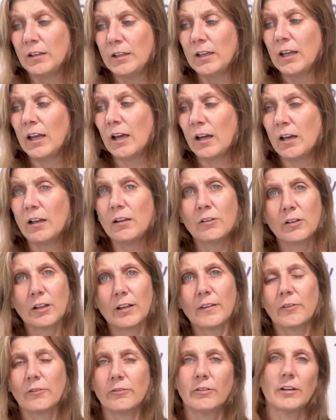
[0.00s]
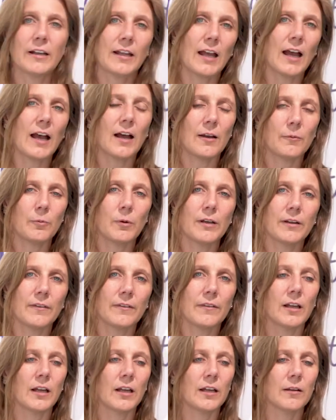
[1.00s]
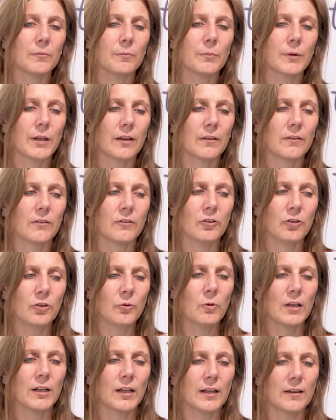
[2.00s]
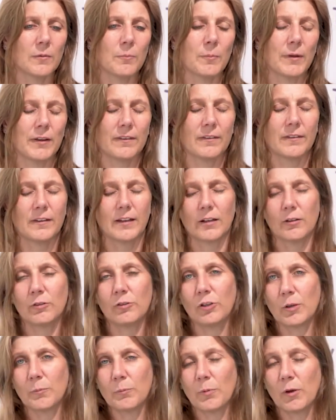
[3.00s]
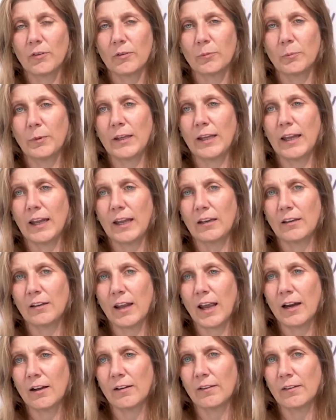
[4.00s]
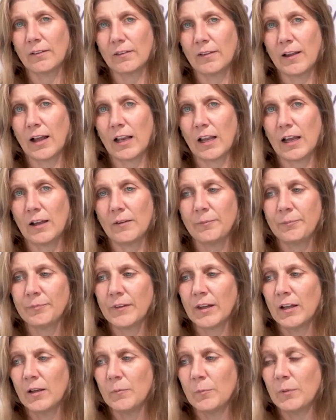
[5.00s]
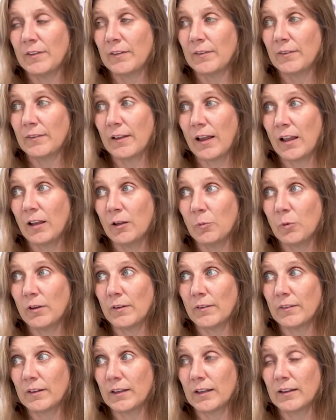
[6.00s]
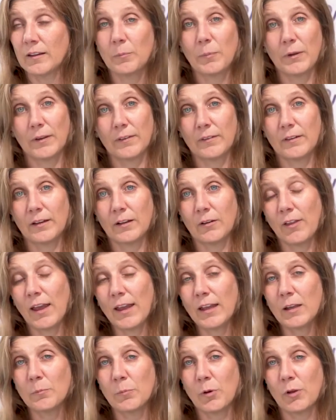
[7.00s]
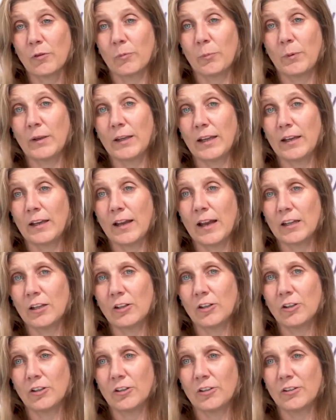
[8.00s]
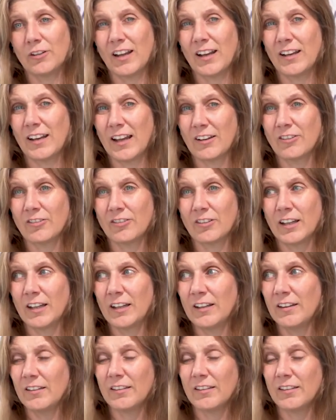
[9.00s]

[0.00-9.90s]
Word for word: Yeah, look, it's a really hard one, isn't it? Because you want to get the best deal you can possibly get out of the seller, but the seller wants to get the best deal they can possibly get out of you, and actually